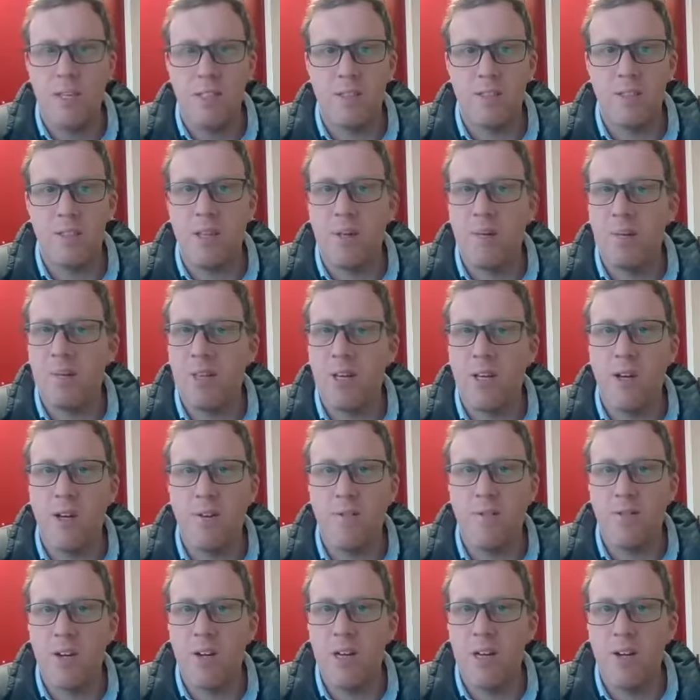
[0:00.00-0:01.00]
at something I
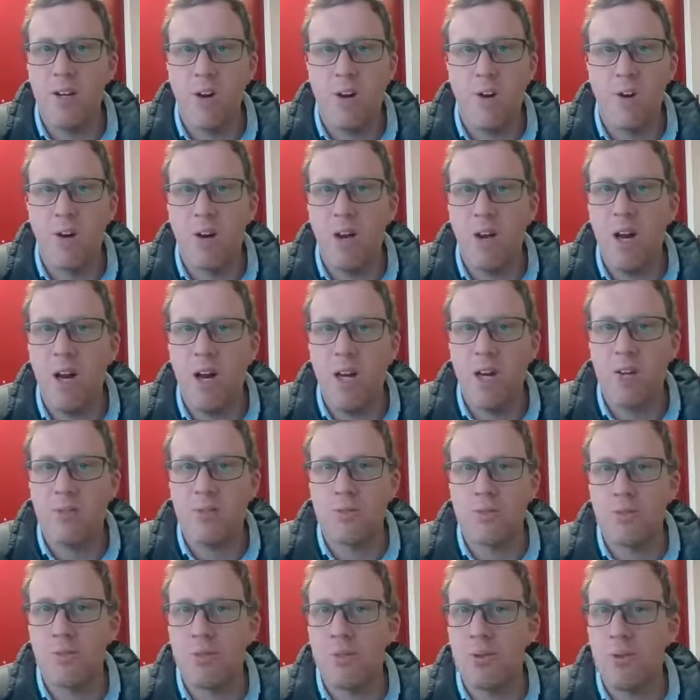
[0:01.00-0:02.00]
read online or
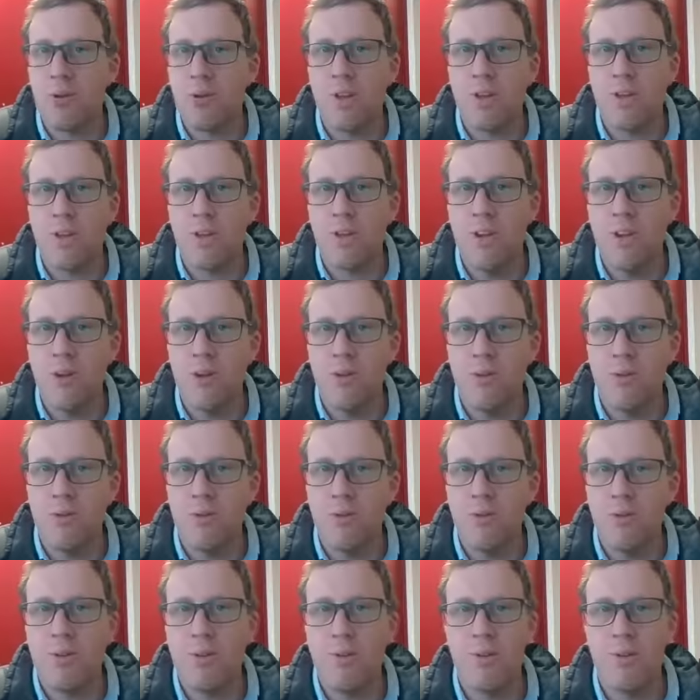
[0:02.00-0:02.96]
saw on the news.